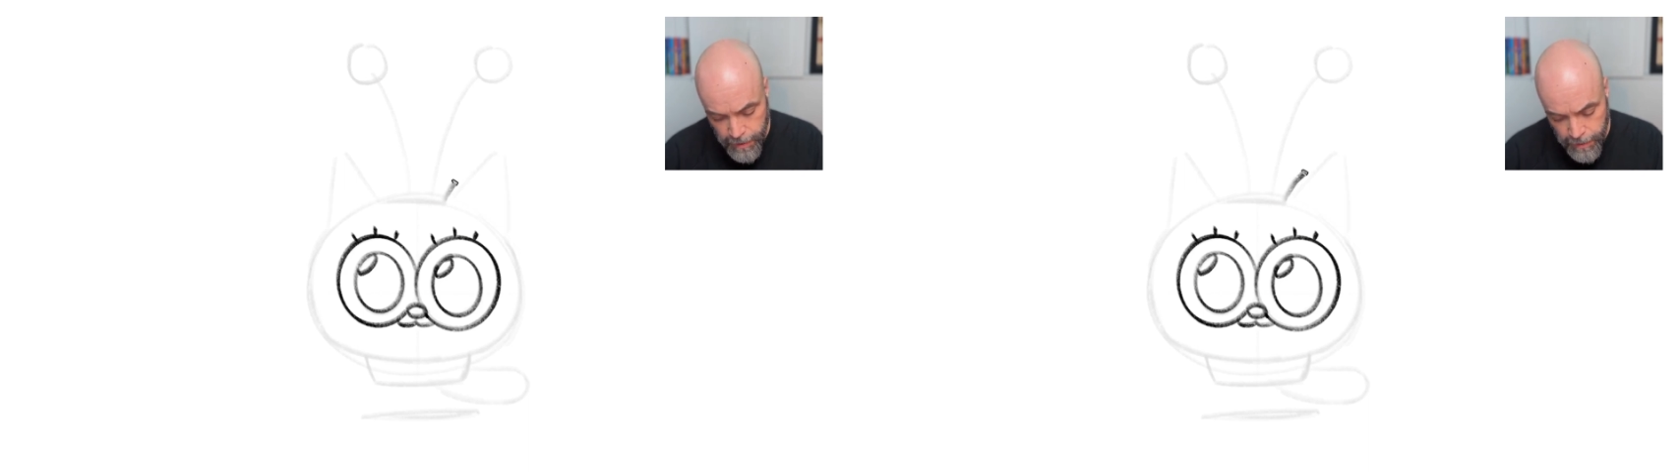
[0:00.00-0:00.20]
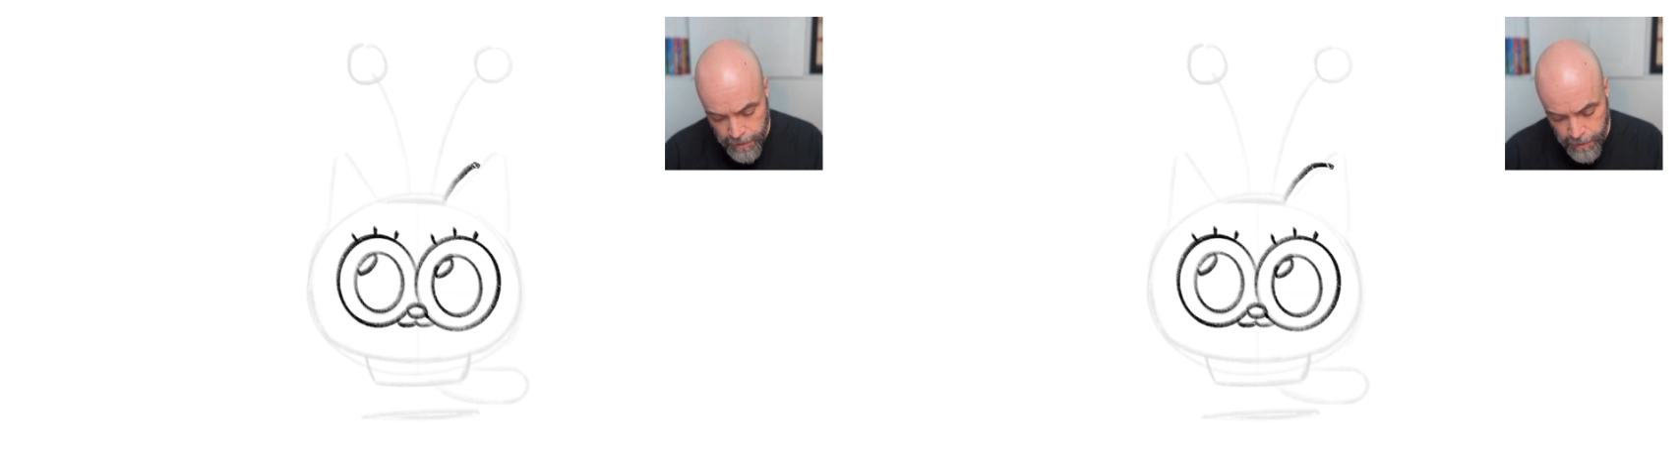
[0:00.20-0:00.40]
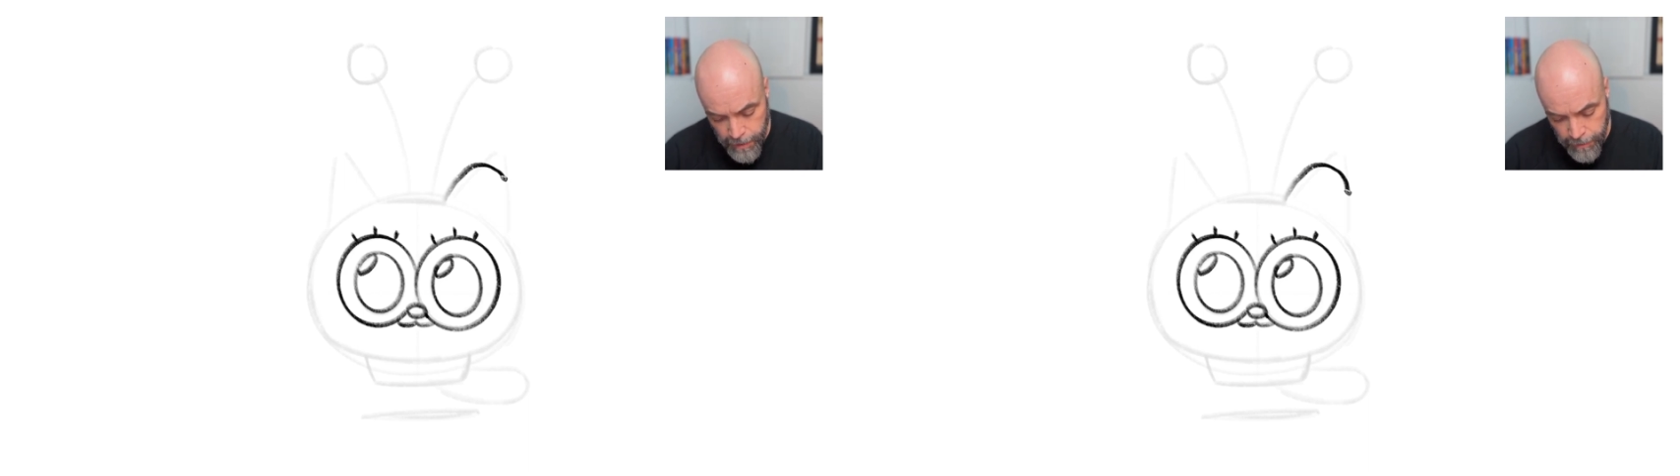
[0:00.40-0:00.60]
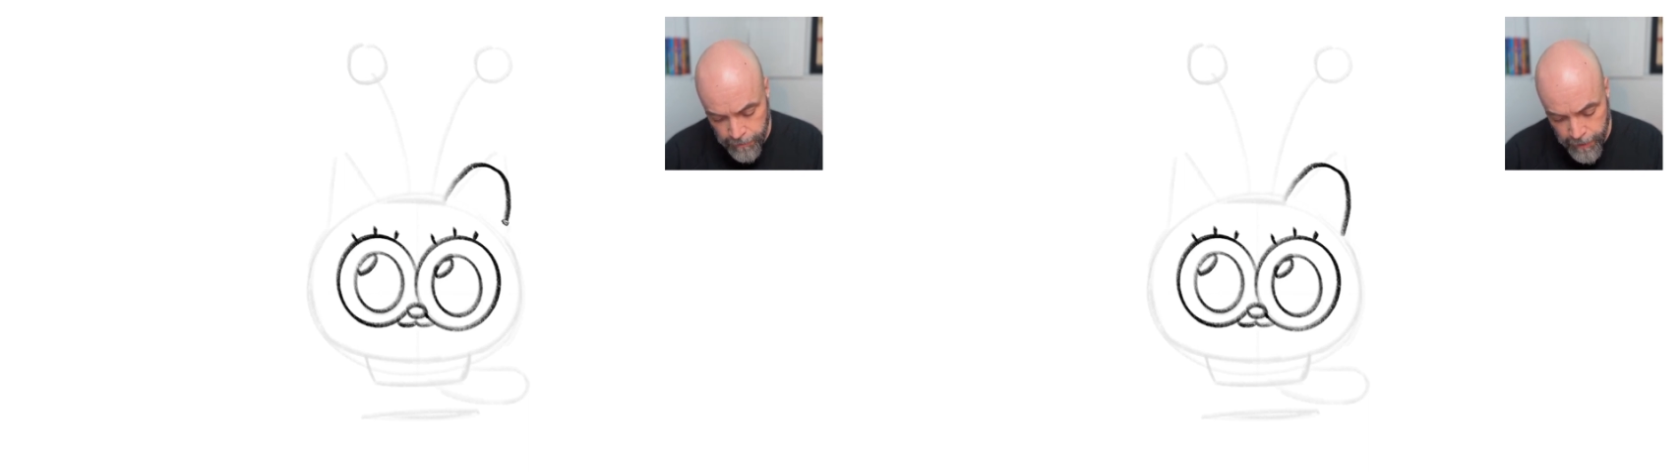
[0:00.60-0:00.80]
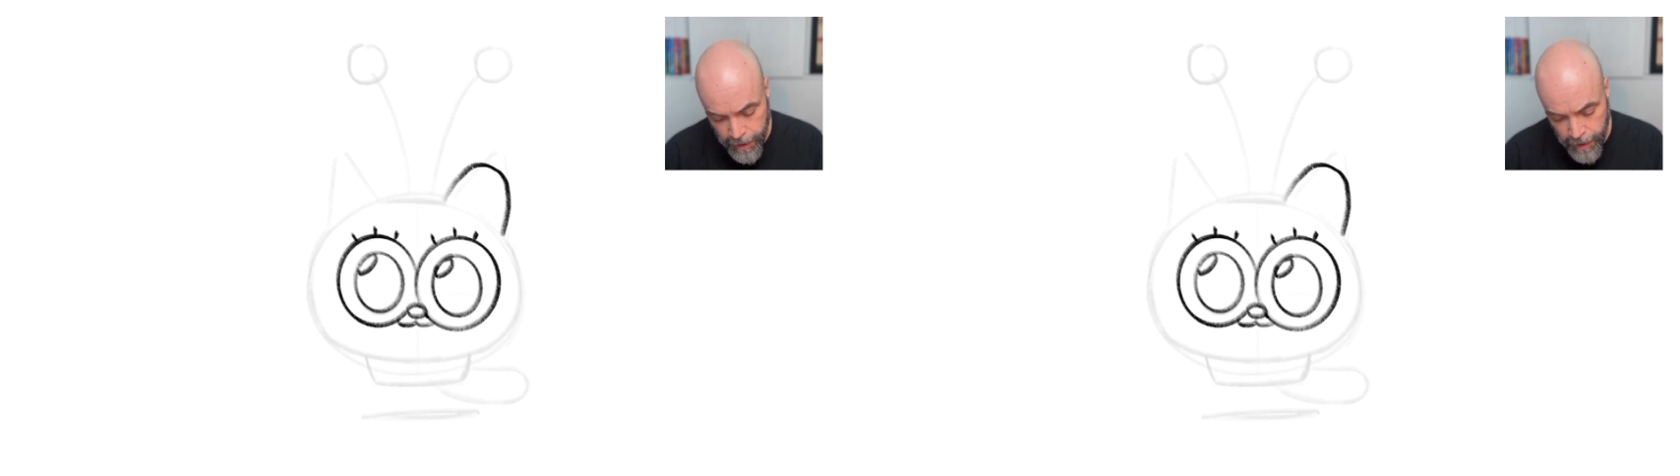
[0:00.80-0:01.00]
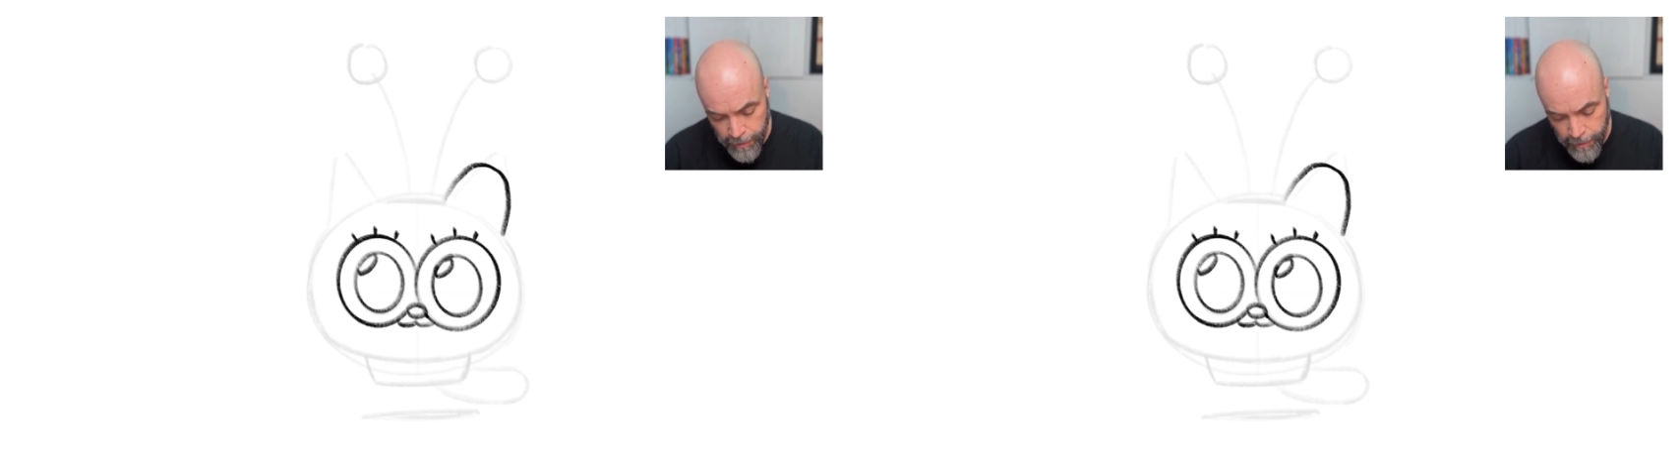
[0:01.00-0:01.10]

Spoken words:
So they're very